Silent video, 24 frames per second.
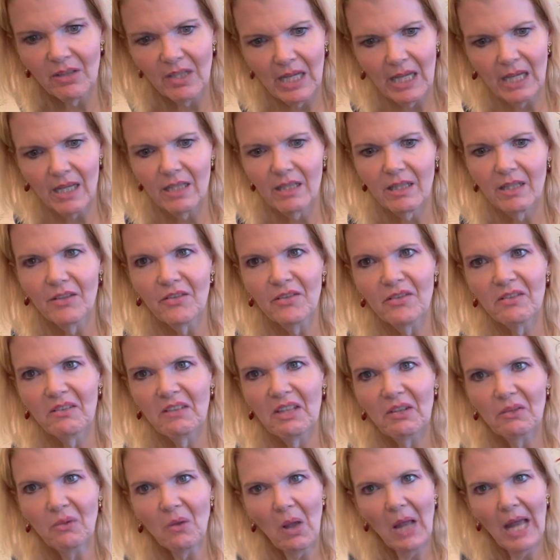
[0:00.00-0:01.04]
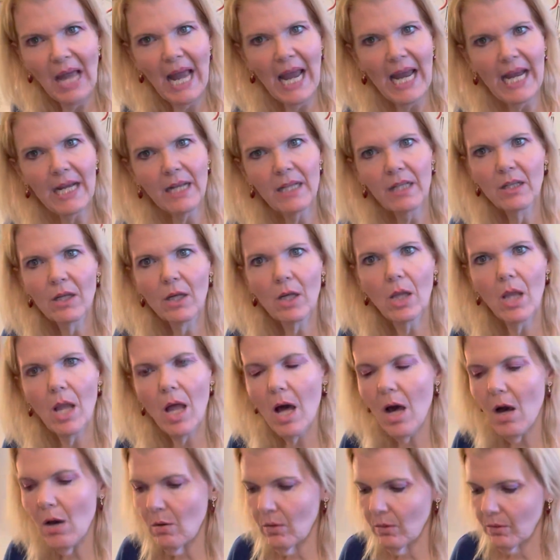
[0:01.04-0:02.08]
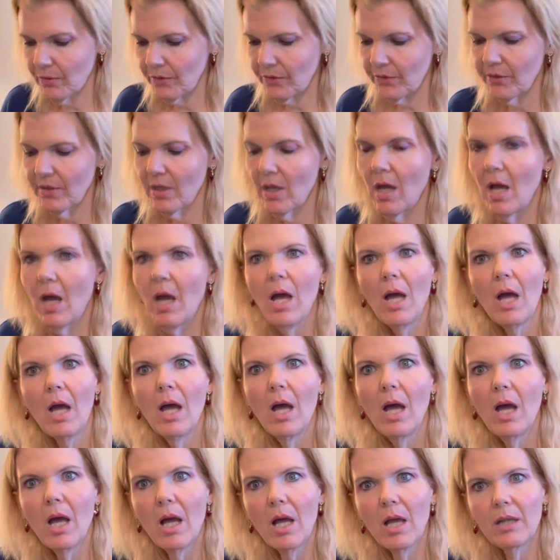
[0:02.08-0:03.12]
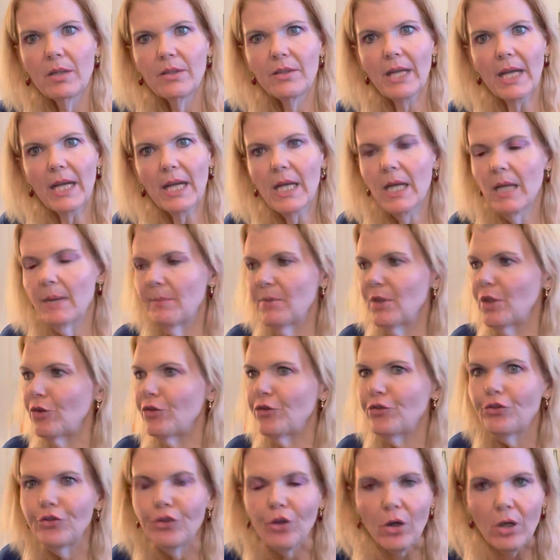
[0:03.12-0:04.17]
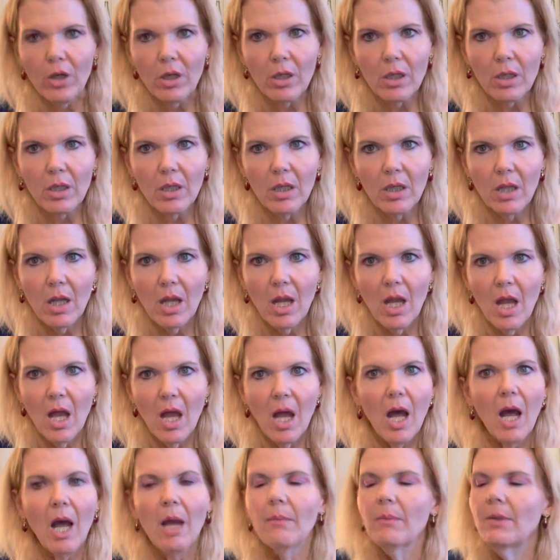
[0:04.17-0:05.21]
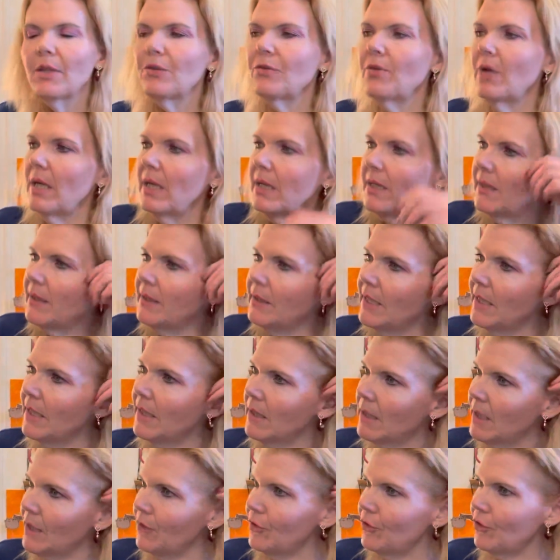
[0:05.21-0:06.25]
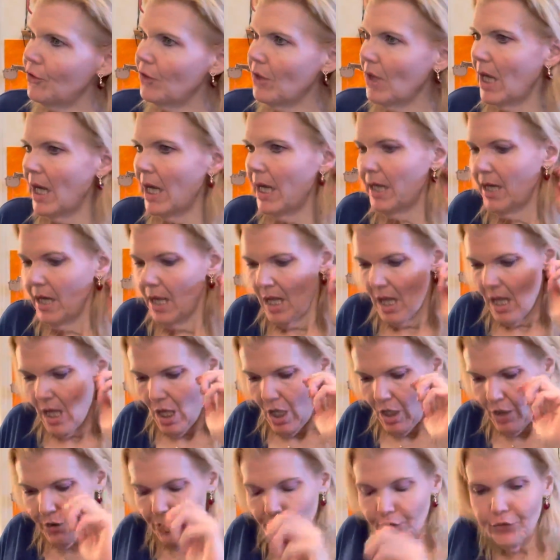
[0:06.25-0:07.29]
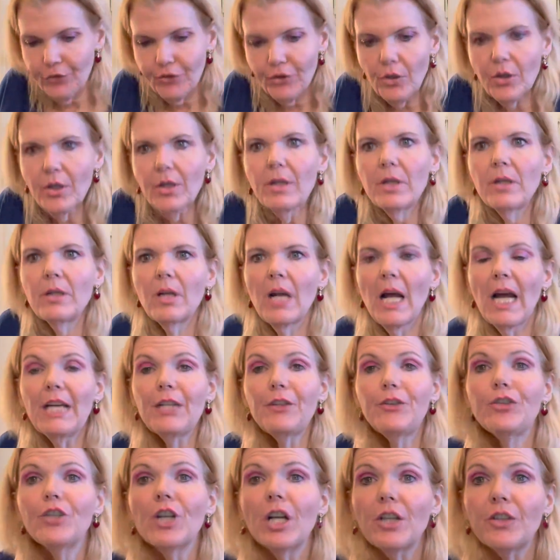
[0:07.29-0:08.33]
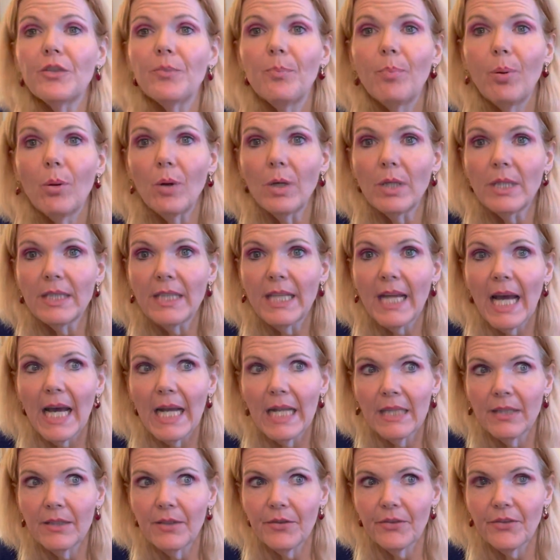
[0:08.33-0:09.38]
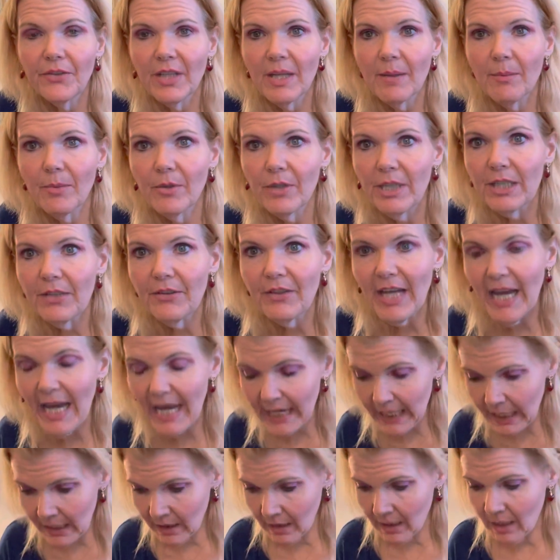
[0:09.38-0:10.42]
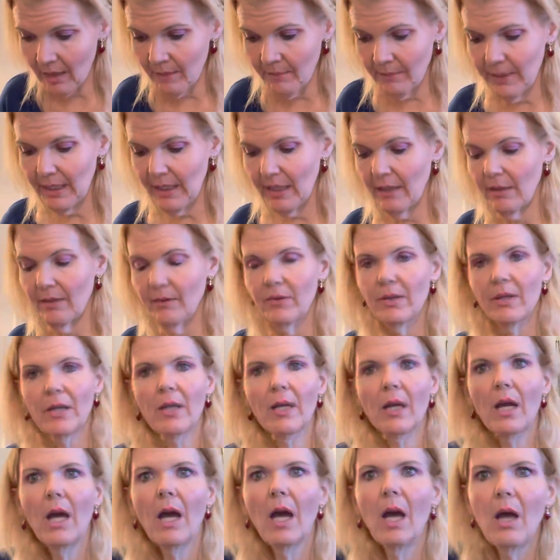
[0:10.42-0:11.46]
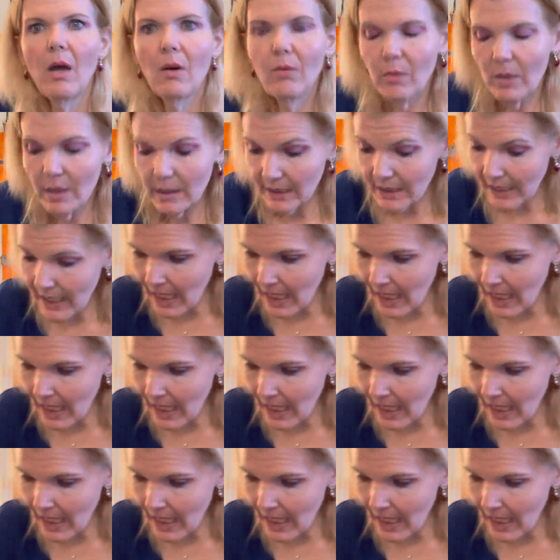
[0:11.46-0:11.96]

like this, this all hanging, the clothes. Damn, the shirt. I'm like trying to take a nice shot. The shirt, I just bought that in December. It's hanging on me. I was like, what the